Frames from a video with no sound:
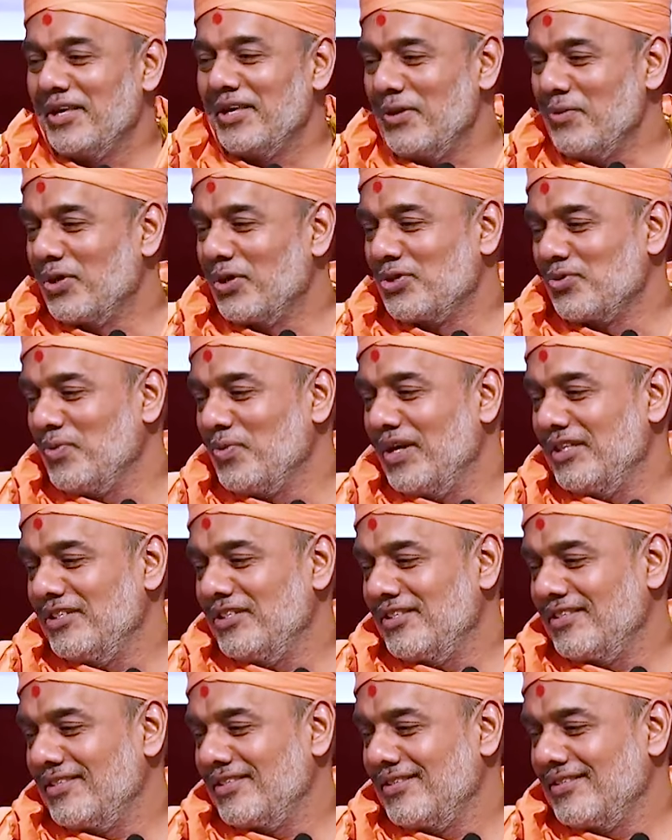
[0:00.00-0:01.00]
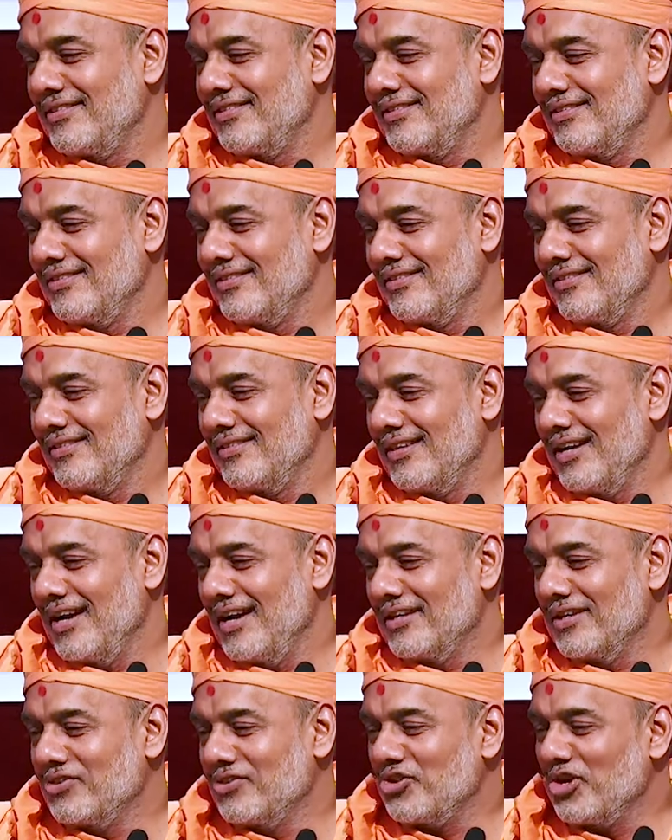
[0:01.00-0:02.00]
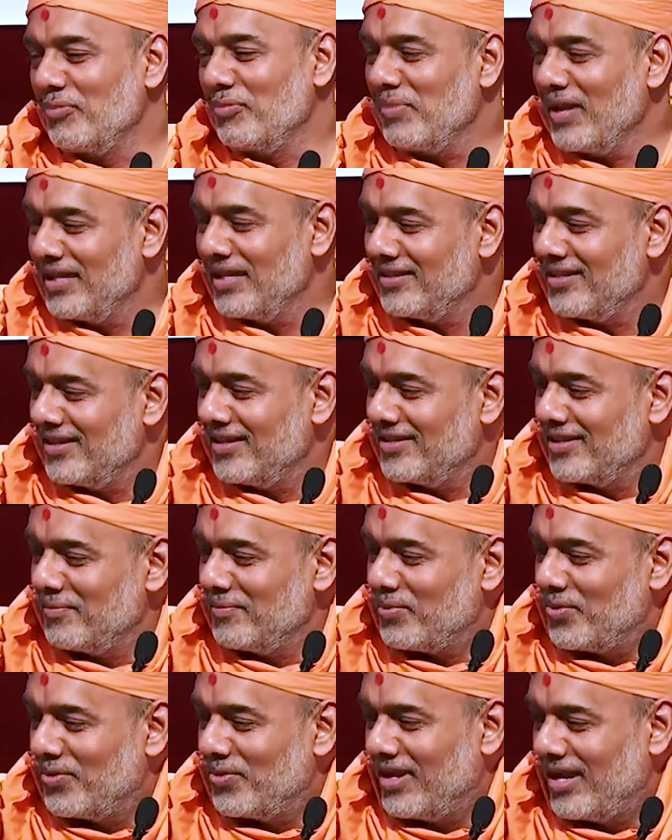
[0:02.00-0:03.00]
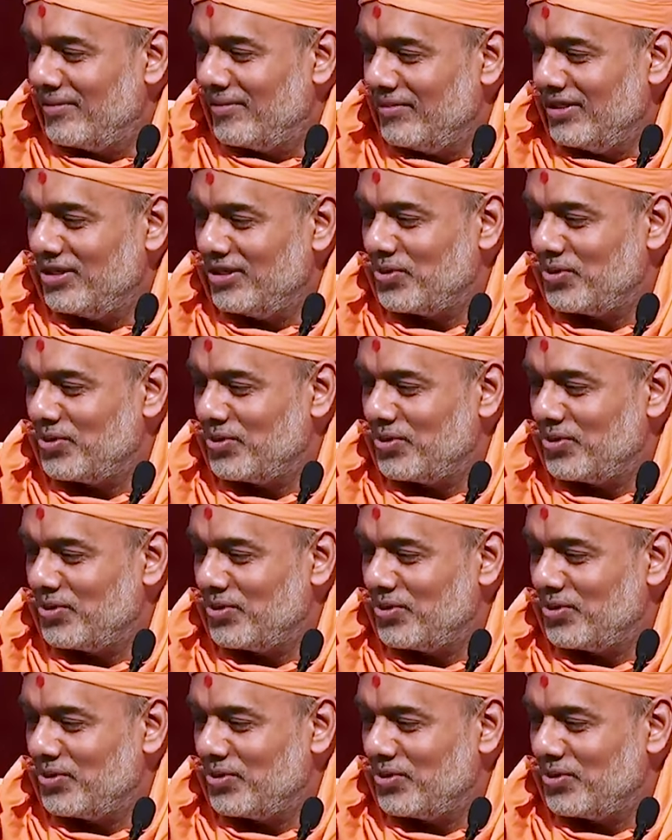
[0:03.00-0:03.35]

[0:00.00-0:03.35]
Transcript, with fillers: He was once at a tree plantation program.